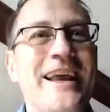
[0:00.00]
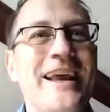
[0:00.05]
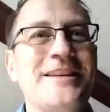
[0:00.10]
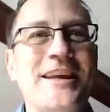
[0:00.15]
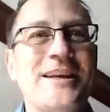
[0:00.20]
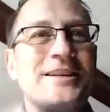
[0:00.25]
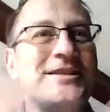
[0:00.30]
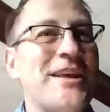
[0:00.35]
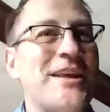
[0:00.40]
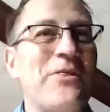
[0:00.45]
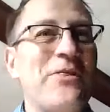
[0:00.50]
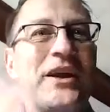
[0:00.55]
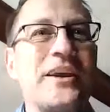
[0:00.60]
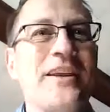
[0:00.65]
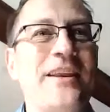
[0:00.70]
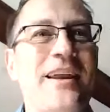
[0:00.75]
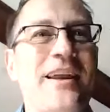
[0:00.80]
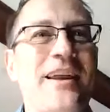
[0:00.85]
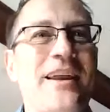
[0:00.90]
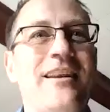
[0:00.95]
is that
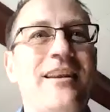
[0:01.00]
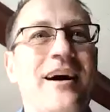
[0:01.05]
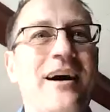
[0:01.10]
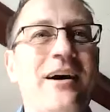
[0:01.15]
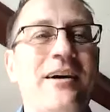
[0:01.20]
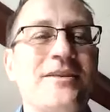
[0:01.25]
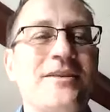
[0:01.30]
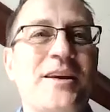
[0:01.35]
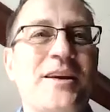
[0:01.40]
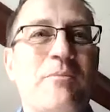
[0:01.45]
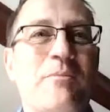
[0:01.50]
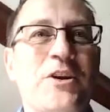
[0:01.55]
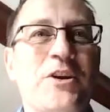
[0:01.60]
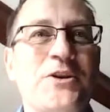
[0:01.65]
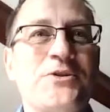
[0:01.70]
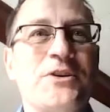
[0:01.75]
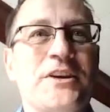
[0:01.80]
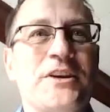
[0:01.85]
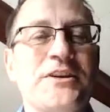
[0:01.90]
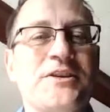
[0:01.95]
something that uh, somebody
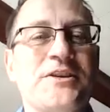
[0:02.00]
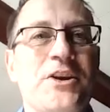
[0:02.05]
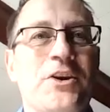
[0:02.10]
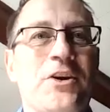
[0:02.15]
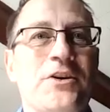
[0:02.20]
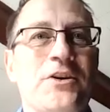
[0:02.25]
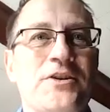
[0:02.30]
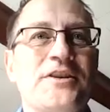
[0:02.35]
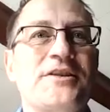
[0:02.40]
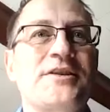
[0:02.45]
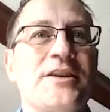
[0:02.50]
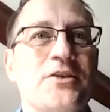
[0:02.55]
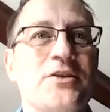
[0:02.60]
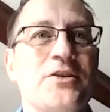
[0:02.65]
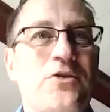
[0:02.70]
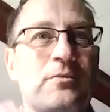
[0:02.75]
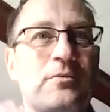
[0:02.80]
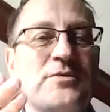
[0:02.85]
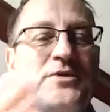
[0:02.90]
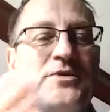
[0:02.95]
should consider just in
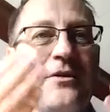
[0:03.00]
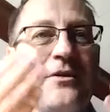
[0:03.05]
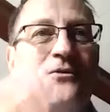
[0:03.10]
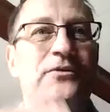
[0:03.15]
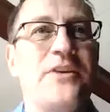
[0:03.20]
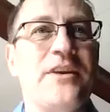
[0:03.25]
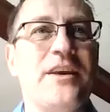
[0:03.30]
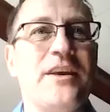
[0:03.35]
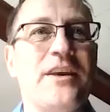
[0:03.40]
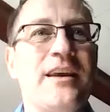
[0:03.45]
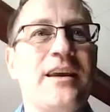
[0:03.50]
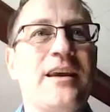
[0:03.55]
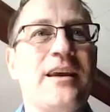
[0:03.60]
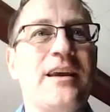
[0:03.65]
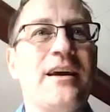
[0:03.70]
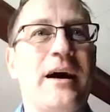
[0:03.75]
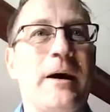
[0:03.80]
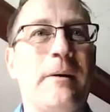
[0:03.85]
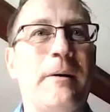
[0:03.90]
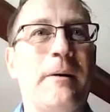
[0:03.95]
terms of
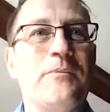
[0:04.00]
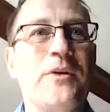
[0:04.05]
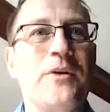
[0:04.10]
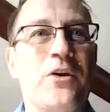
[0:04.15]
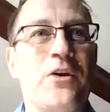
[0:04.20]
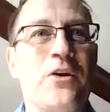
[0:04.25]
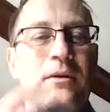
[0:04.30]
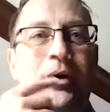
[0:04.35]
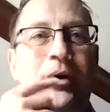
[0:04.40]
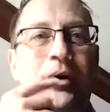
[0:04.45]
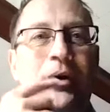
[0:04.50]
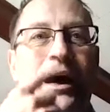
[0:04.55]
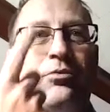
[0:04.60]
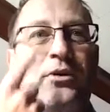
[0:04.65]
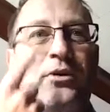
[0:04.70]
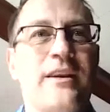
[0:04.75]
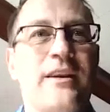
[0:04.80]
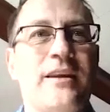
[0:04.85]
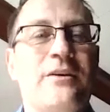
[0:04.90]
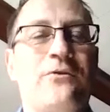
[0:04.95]
the um, you know the
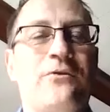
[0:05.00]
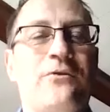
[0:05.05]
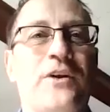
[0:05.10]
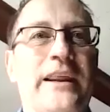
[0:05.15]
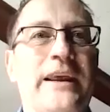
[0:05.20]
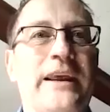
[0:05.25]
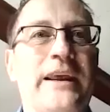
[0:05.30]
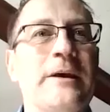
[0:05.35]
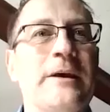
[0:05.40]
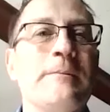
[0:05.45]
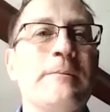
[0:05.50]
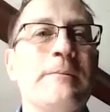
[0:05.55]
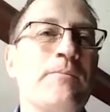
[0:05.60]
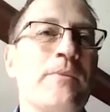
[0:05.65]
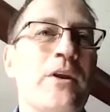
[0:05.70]
pathway to differently,